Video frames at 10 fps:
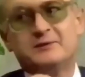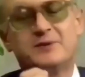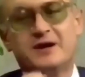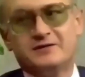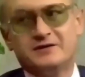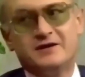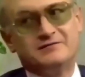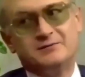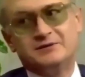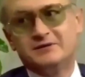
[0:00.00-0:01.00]
big brother
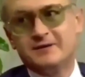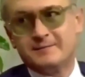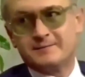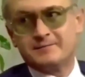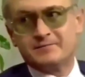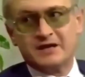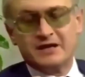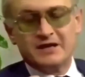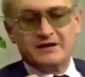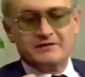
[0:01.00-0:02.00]
government
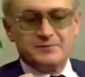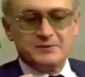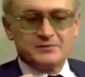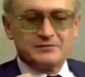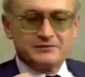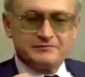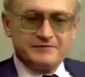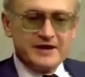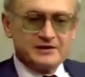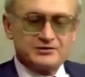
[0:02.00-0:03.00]
if people will
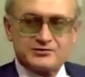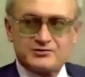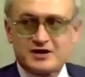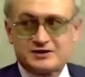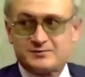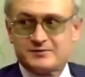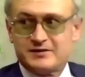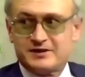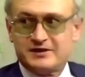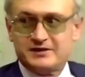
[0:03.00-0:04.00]
fail to grasp
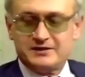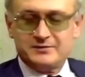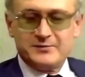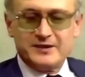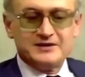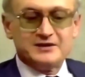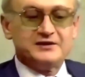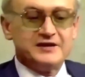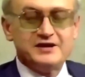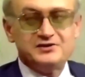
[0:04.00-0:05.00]
the
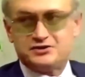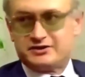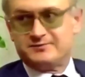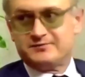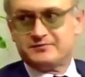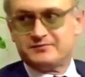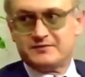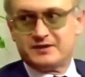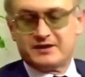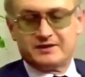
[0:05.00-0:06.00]
impending danger
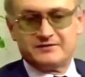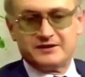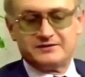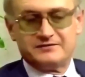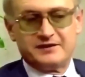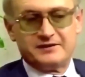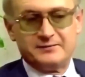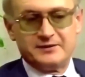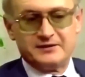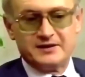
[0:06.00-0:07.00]
of that
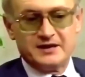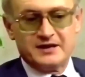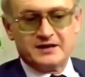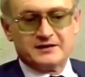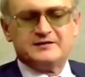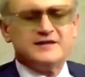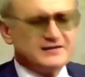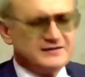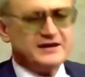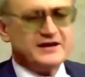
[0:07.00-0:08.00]
development,
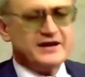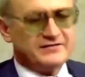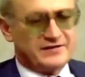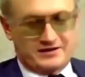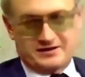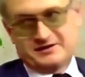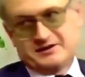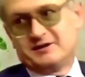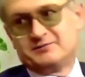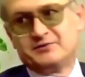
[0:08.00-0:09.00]
nothing ever
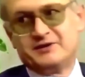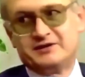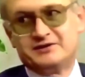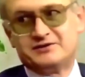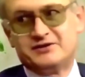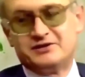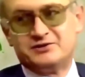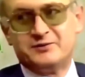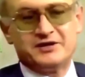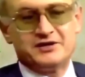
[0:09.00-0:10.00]
can help United
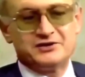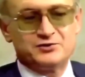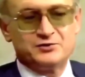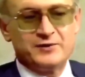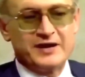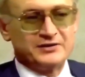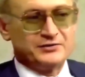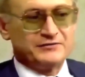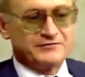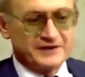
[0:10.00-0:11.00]
States. You may kiss goodbye
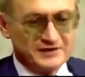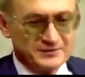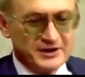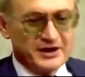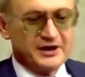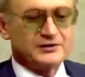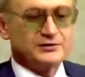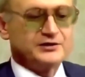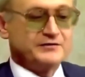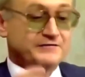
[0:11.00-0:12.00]
to your freedom,
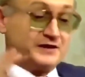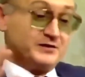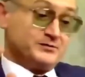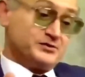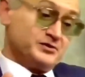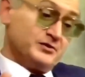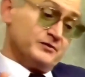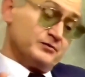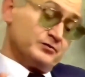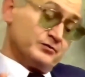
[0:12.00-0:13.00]
including freedoms
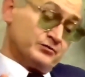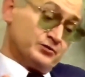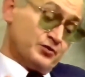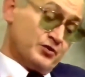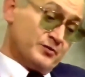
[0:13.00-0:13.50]
to,